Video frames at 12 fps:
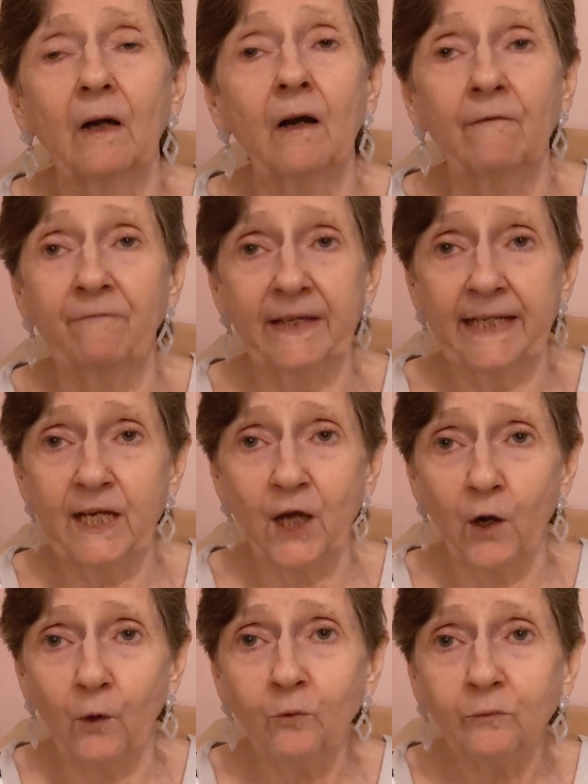a
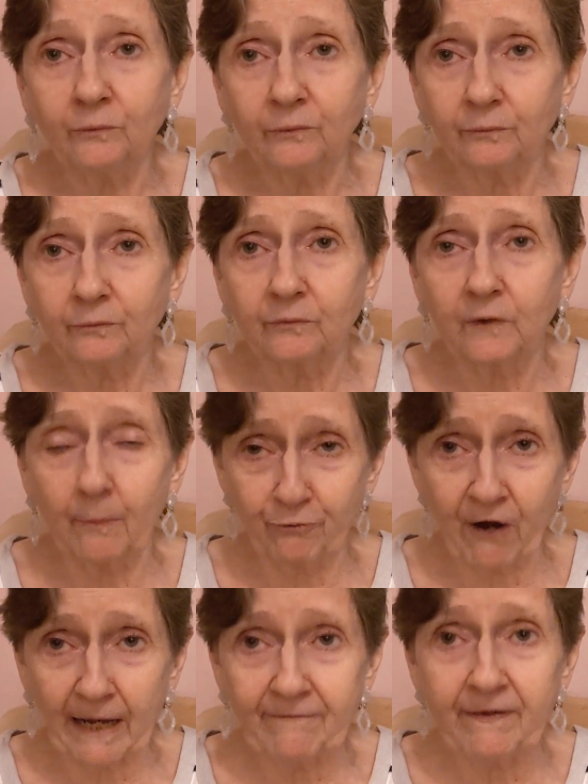video, a
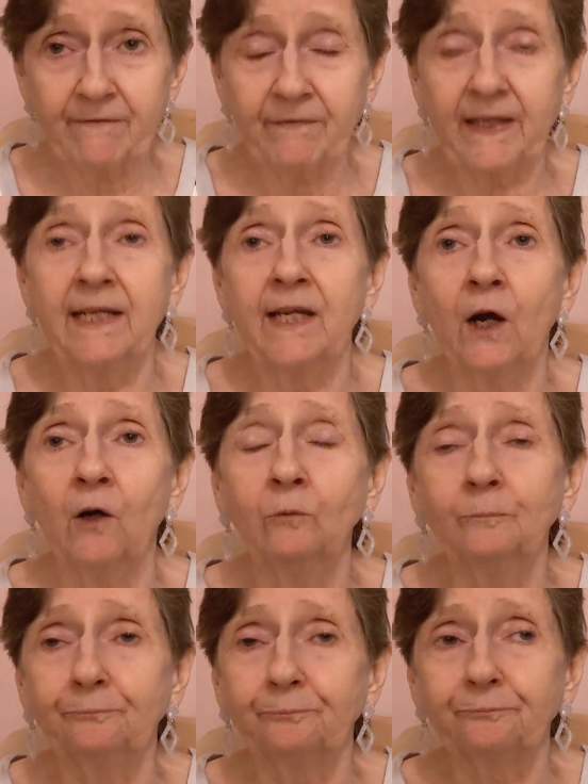private video,